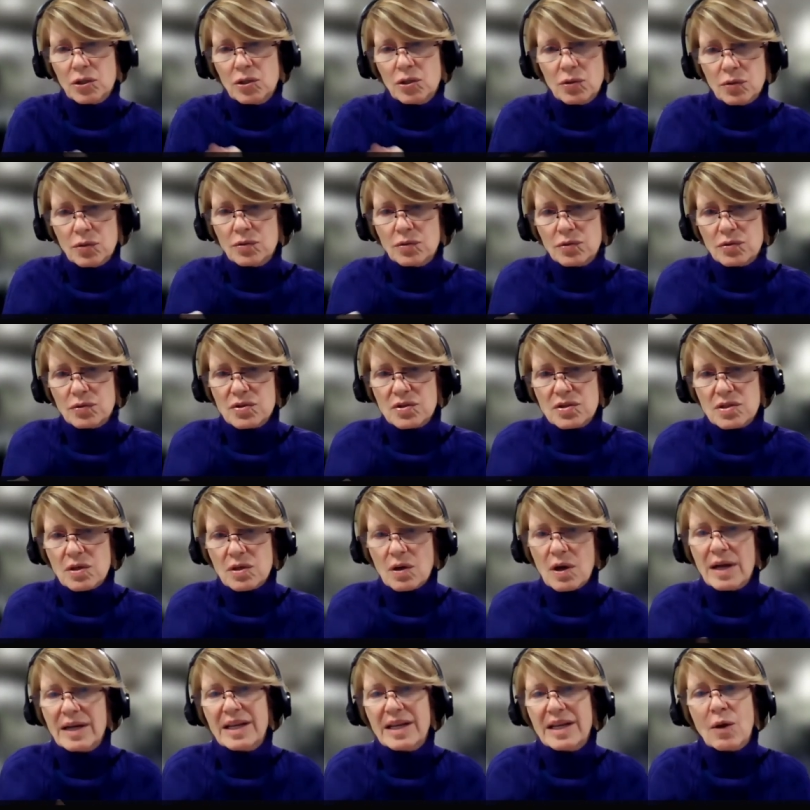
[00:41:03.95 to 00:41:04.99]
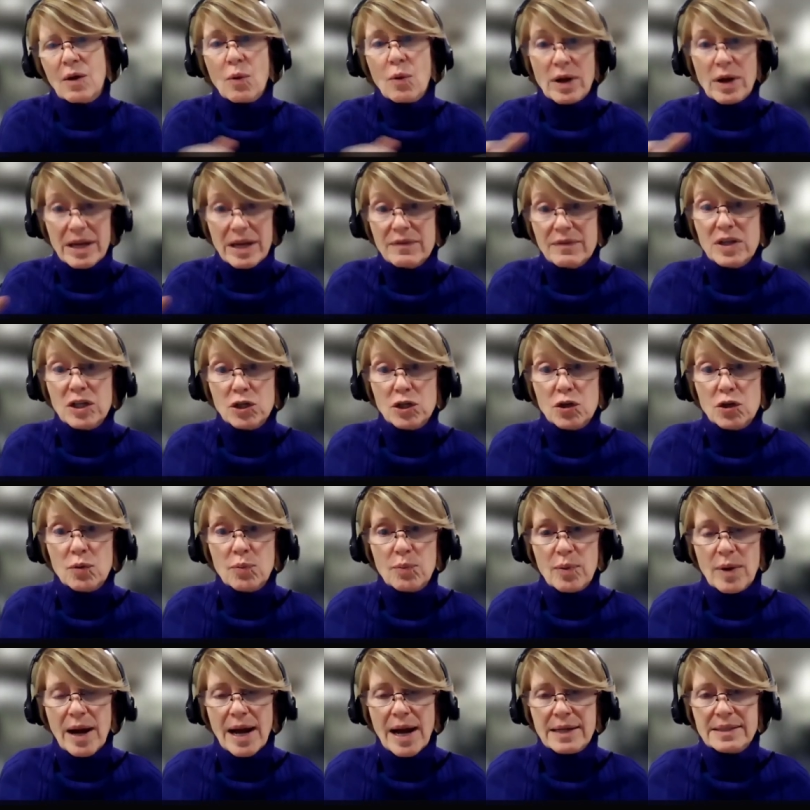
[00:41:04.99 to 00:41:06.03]
used and or even in your
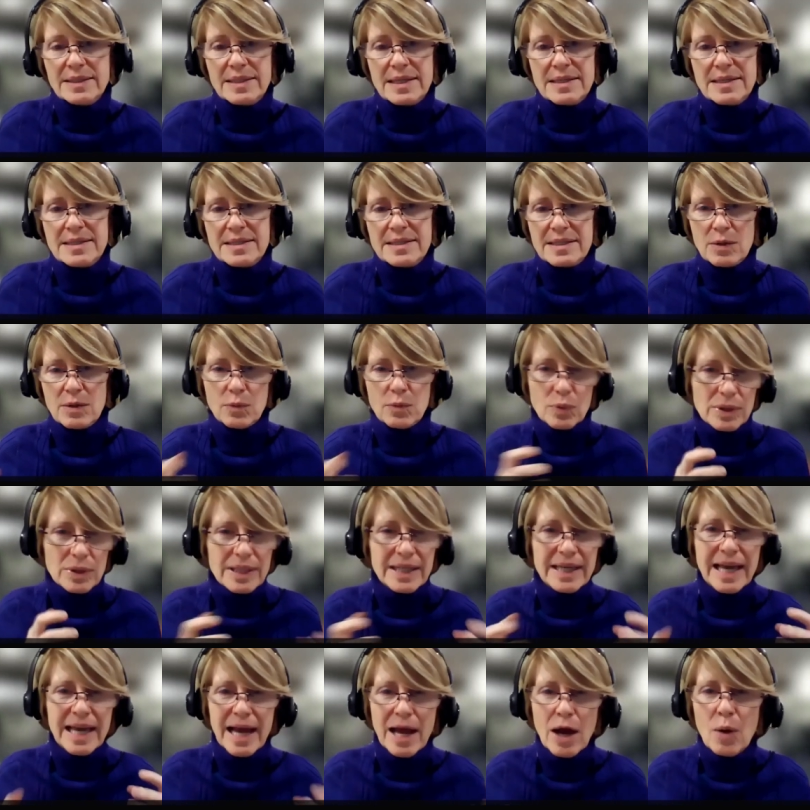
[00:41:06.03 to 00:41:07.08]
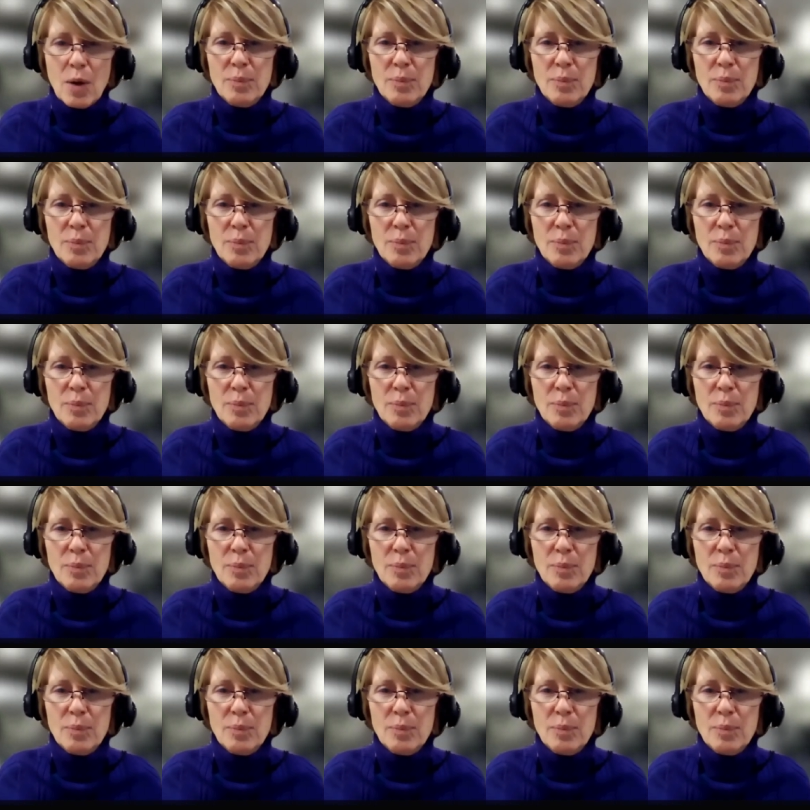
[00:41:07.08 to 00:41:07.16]
practice to really mm-hmm.